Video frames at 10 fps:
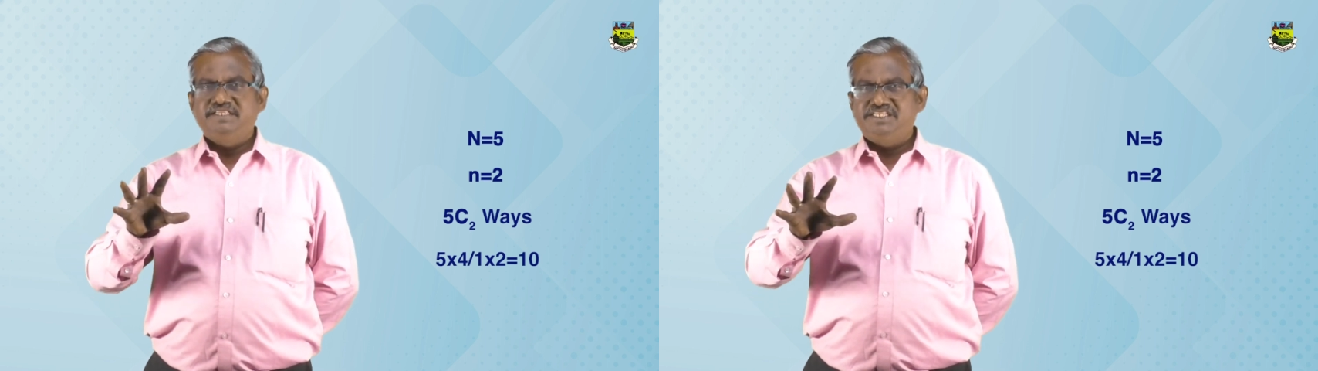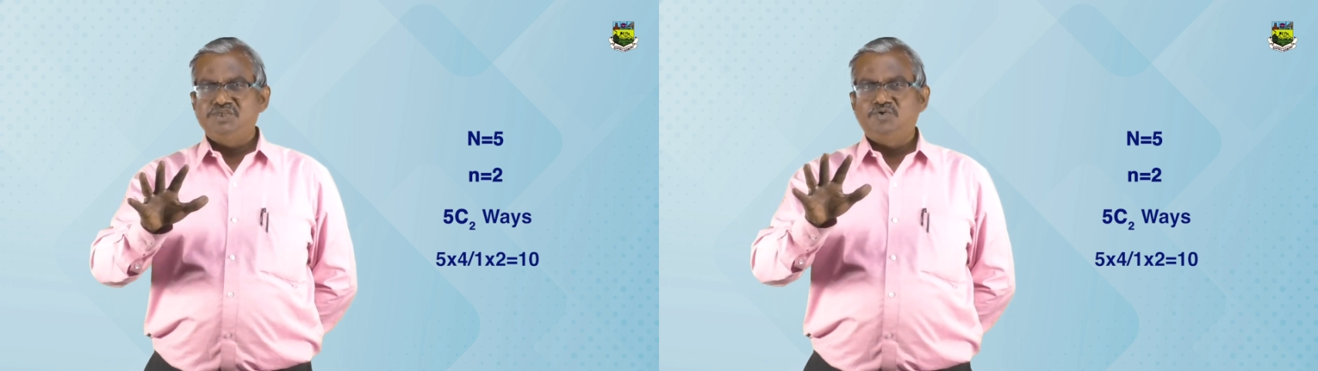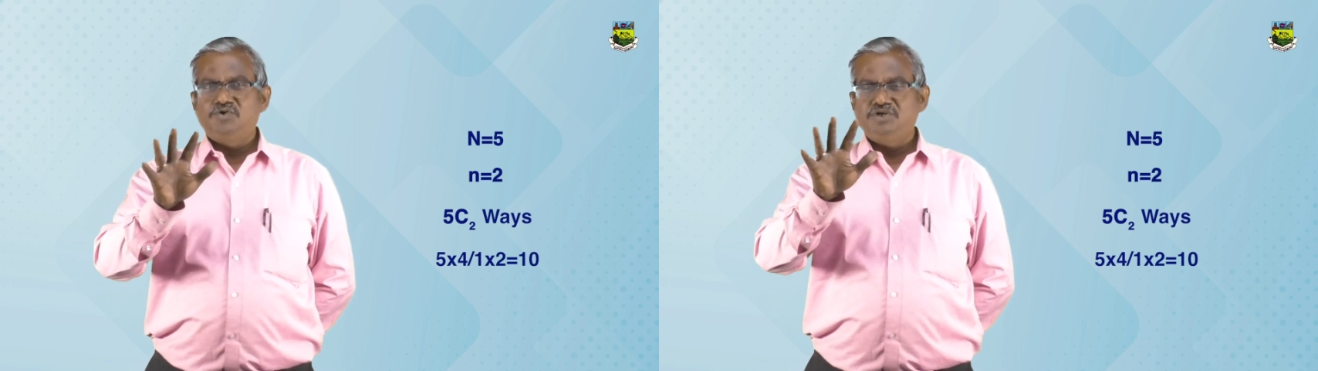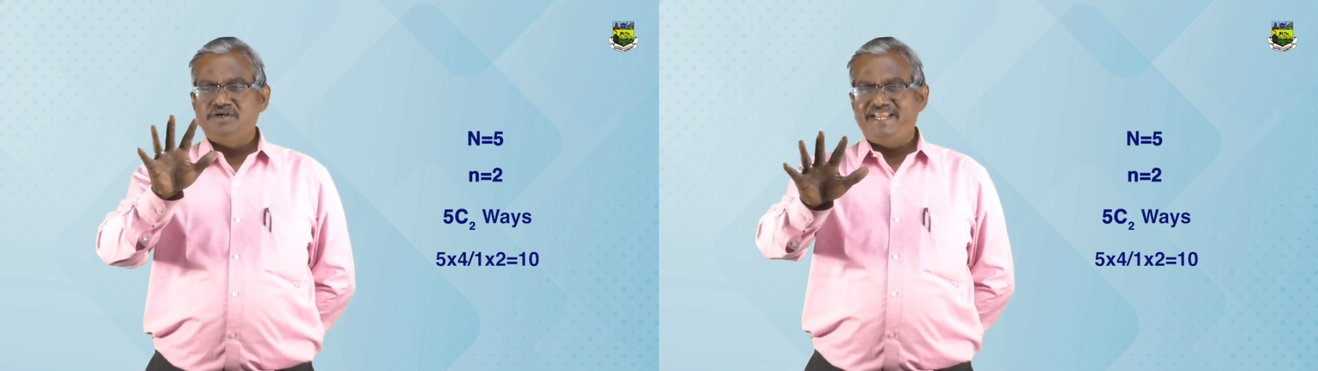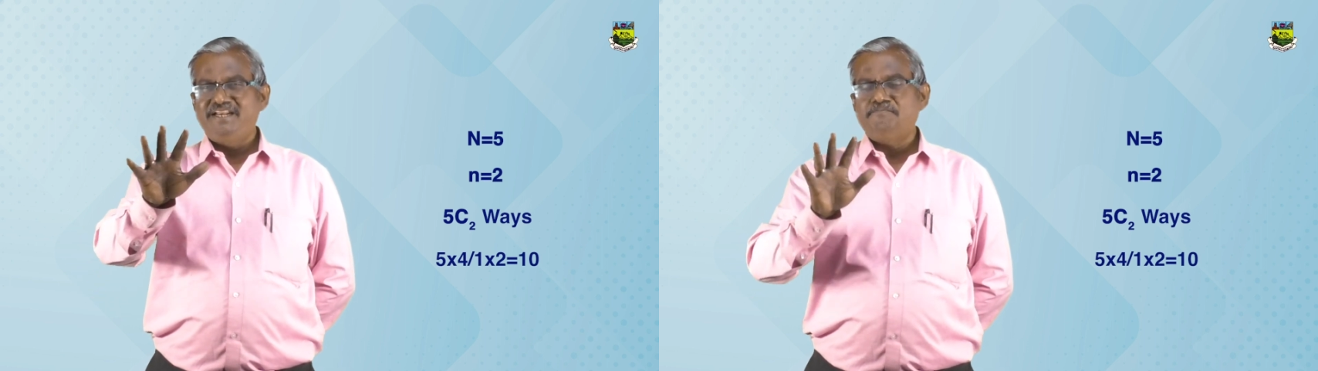that is equal
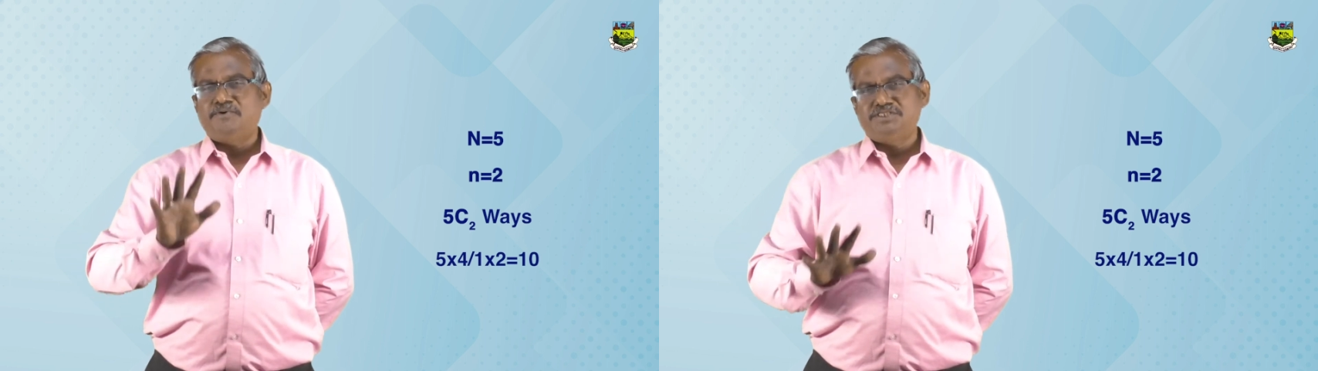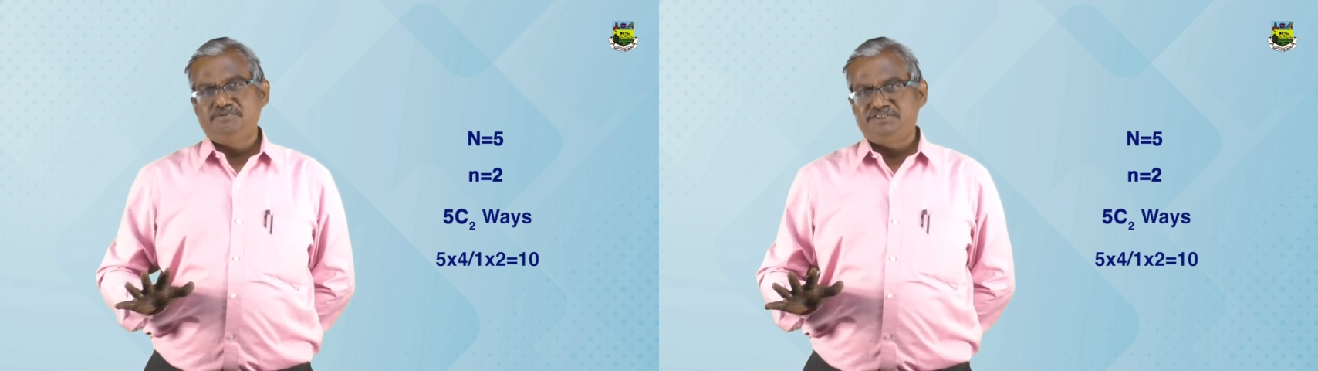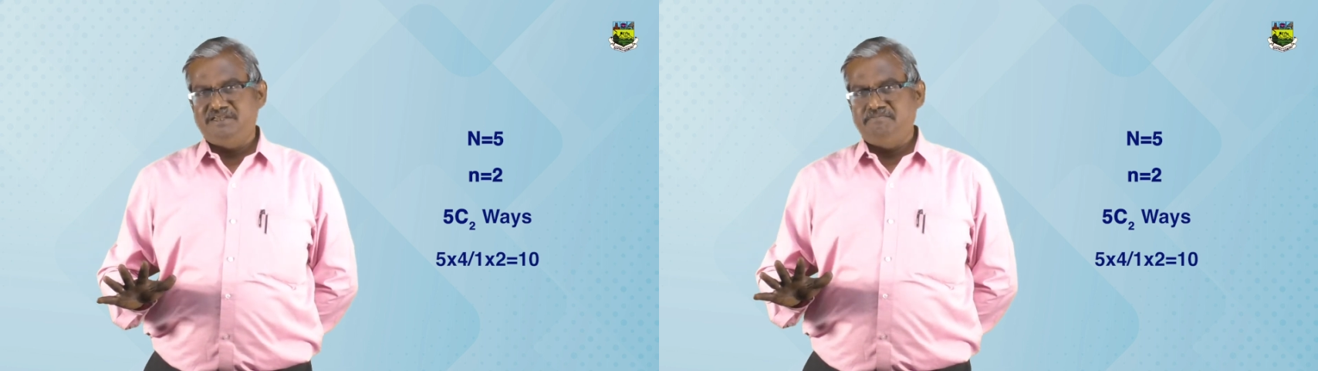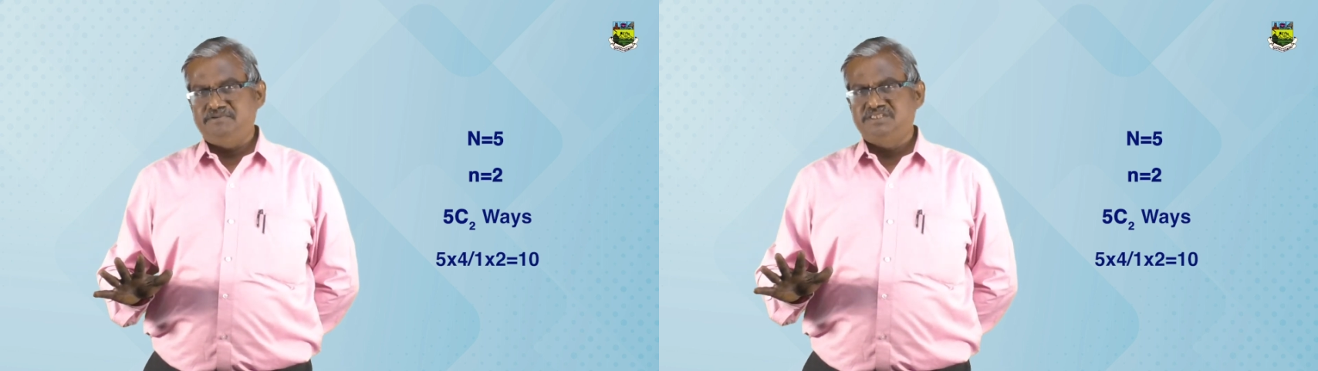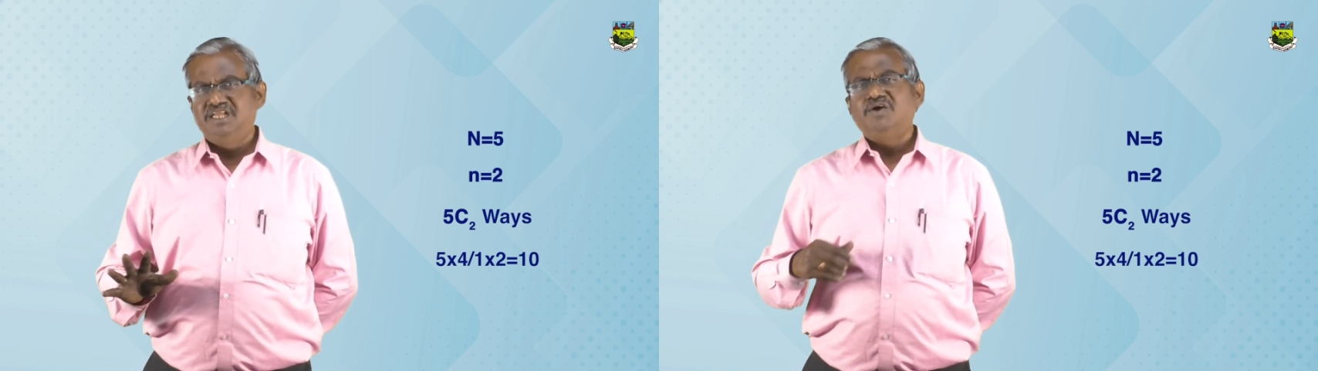to 10 possible
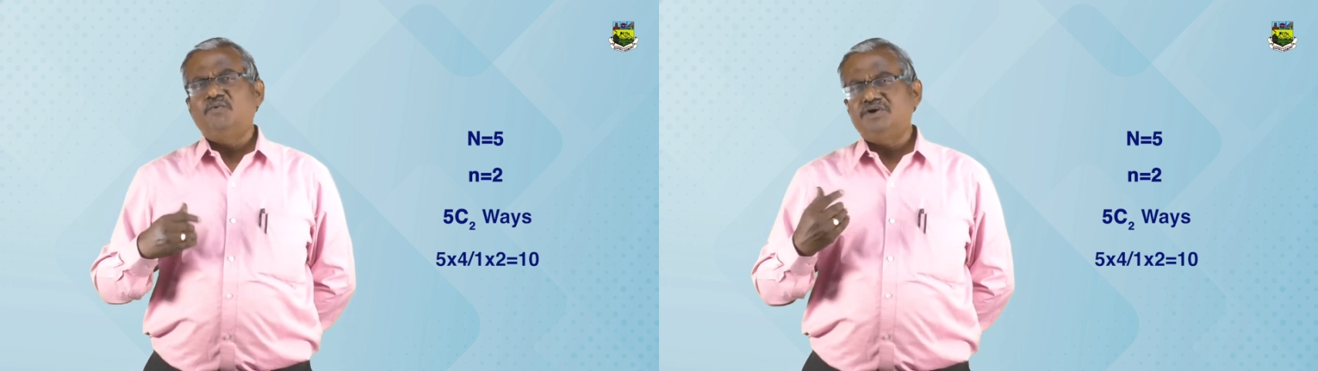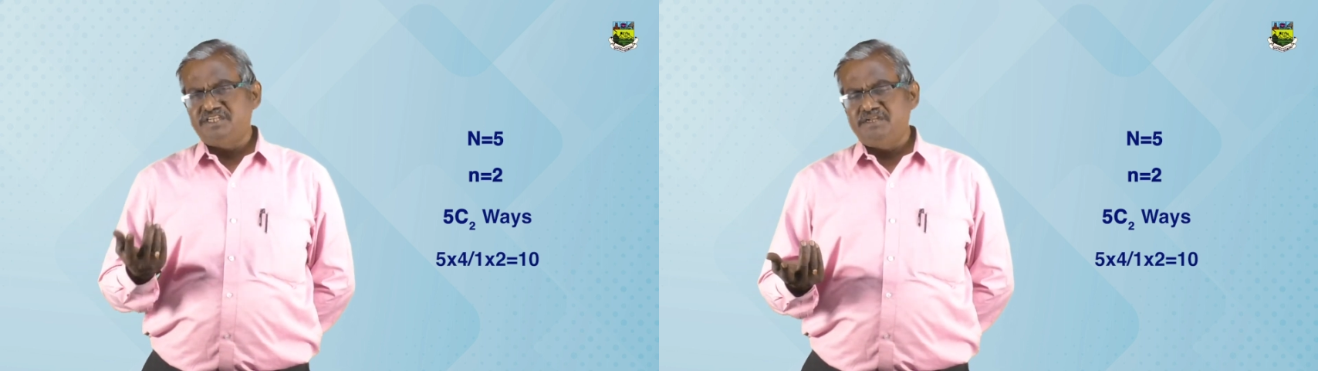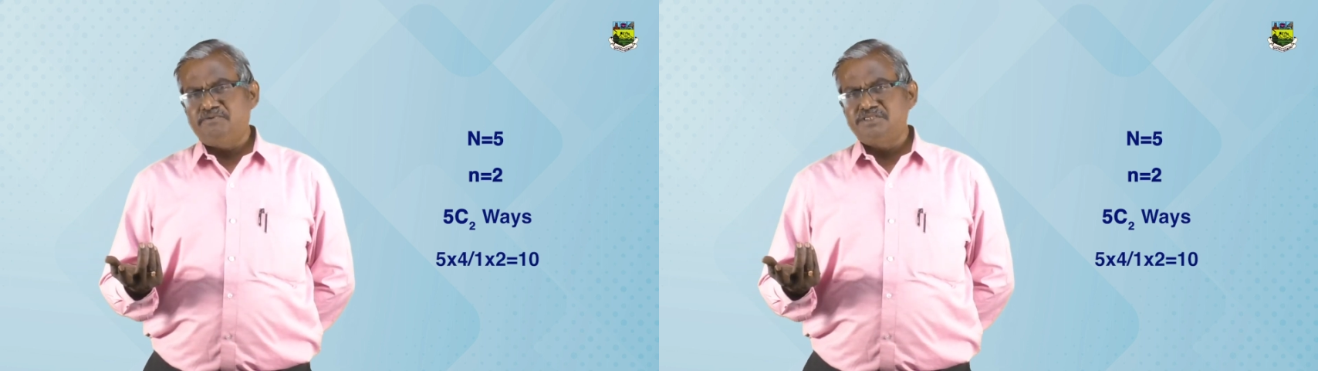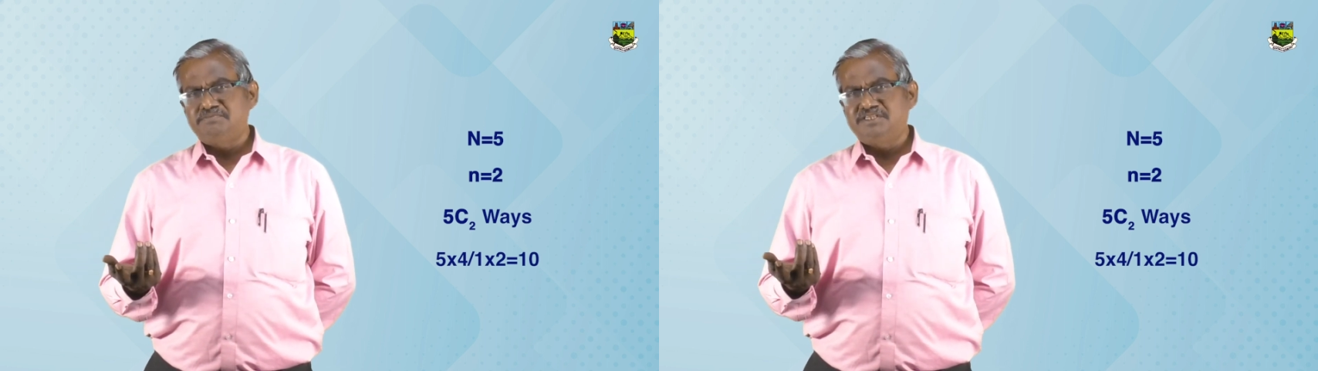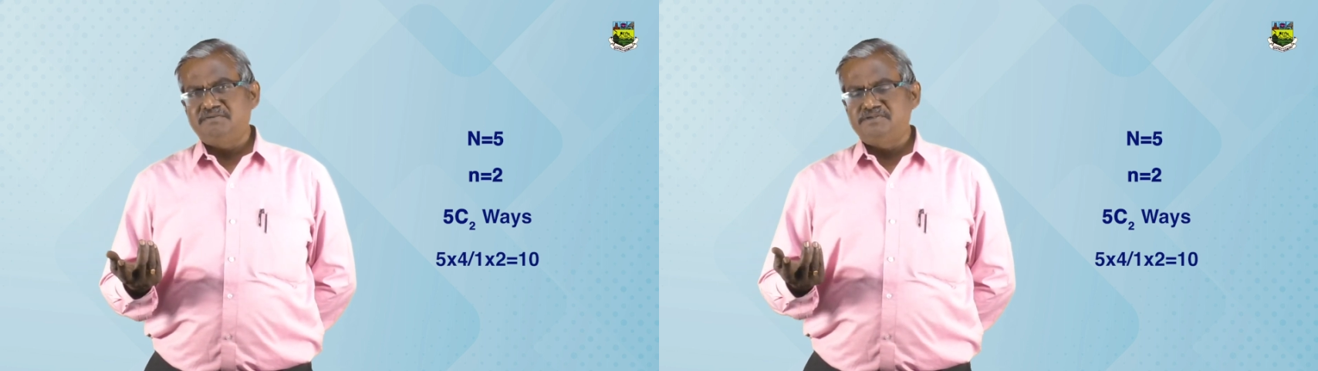samples. What are 10
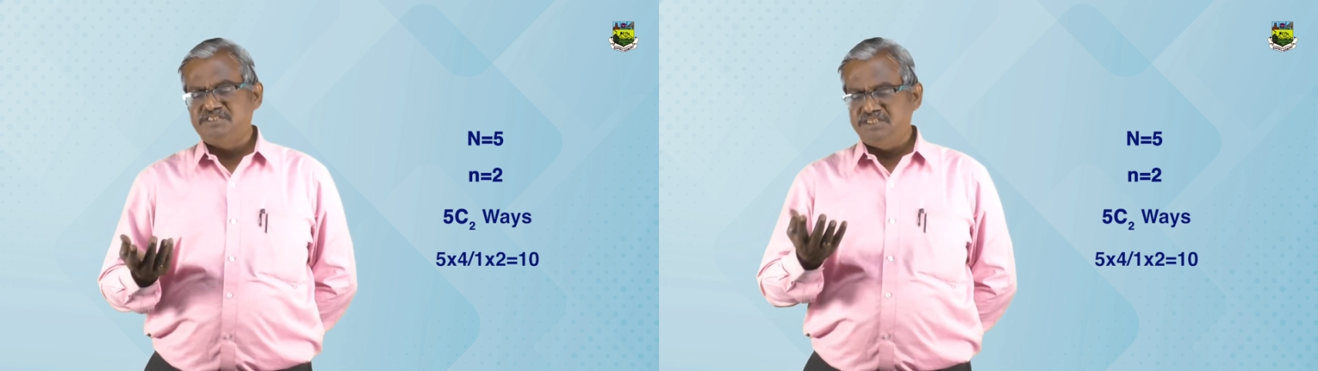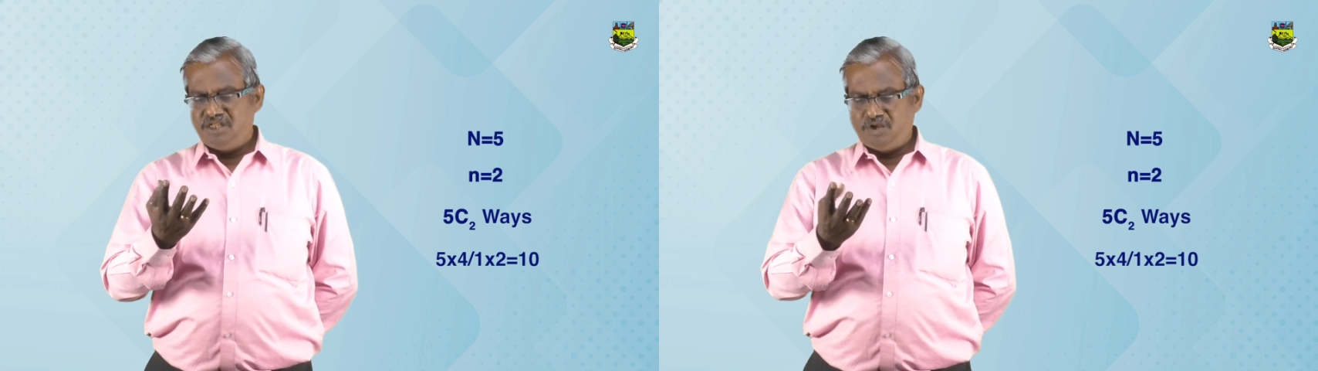possible samples?